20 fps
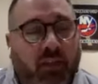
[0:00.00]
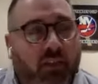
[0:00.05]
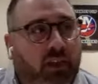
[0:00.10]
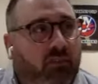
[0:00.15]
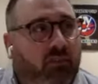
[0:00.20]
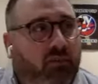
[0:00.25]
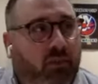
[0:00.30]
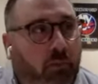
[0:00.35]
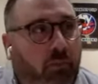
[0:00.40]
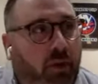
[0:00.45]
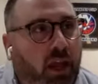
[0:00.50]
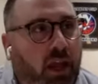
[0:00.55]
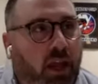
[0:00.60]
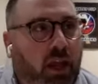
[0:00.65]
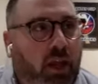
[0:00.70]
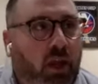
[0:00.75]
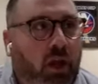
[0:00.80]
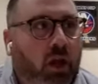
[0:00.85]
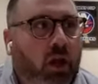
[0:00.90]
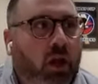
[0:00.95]
I think for
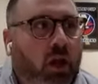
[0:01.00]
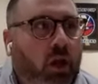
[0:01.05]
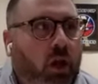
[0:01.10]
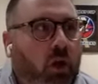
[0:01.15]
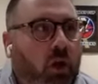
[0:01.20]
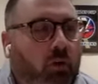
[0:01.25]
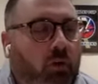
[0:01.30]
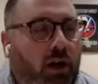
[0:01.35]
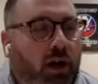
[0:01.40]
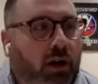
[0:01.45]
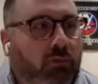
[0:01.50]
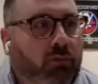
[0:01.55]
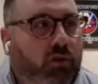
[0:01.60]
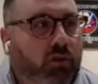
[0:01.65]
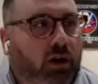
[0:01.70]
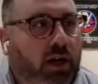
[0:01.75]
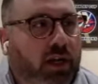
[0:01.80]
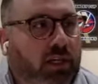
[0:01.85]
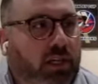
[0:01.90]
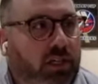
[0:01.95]
me, what I'm
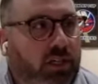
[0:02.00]
trying